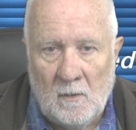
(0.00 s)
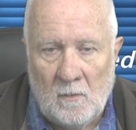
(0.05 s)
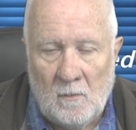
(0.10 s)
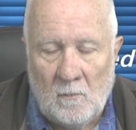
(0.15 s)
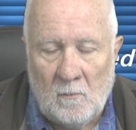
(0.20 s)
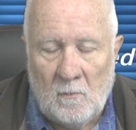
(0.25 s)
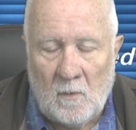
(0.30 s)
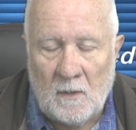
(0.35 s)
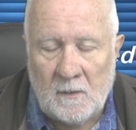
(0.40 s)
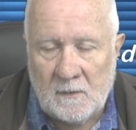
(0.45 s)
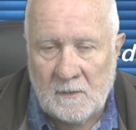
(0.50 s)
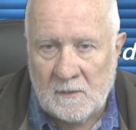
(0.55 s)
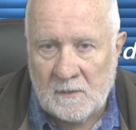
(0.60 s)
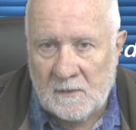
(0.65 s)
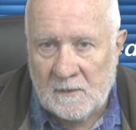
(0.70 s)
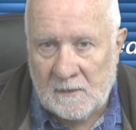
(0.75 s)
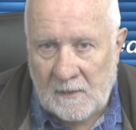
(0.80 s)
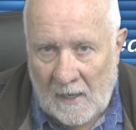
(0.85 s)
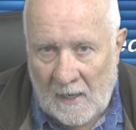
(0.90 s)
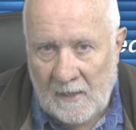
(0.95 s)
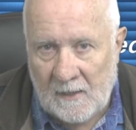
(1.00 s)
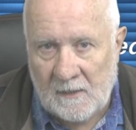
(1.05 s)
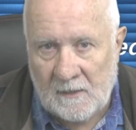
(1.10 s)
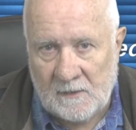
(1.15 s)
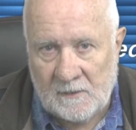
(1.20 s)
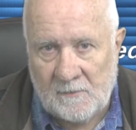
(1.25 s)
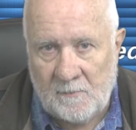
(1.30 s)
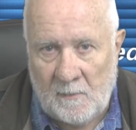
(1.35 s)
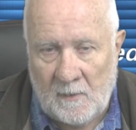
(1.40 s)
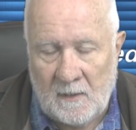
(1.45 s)
What
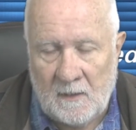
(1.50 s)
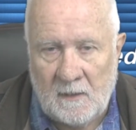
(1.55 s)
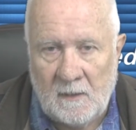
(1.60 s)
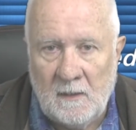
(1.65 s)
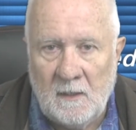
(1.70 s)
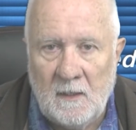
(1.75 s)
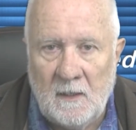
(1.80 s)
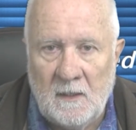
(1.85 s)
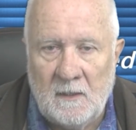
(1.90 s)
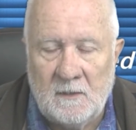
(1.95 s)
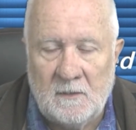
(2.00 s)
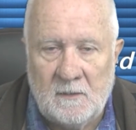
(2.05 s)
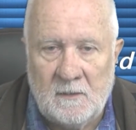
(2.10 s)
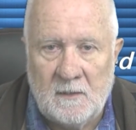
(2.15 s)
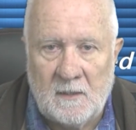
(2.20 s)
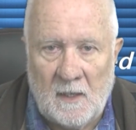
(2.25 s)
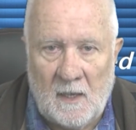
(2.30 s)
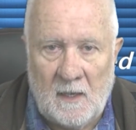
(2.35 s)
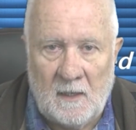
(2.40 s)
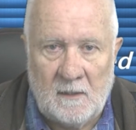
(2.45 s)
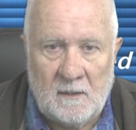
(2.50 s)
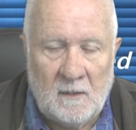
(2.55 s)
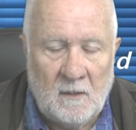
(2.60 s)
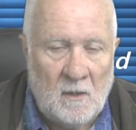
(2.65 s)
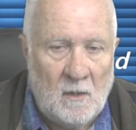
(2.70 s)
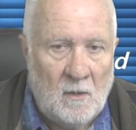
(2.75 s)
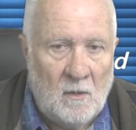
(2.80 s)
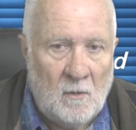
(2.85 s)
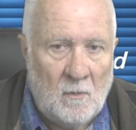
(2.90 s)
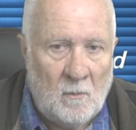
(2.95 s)
saddens me is that
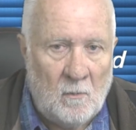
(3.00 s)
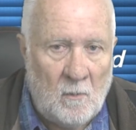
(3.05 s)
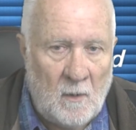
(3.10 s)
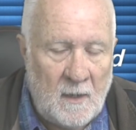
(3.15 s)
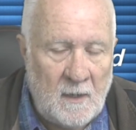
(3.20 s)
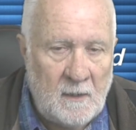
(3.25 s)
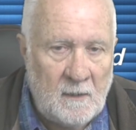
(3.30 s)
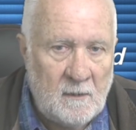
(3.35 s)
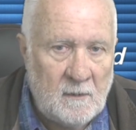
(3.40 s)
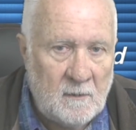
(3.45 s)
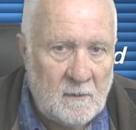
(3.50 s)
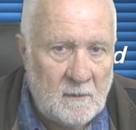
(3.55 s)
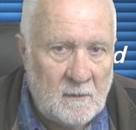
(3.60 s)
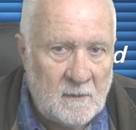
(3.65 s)
when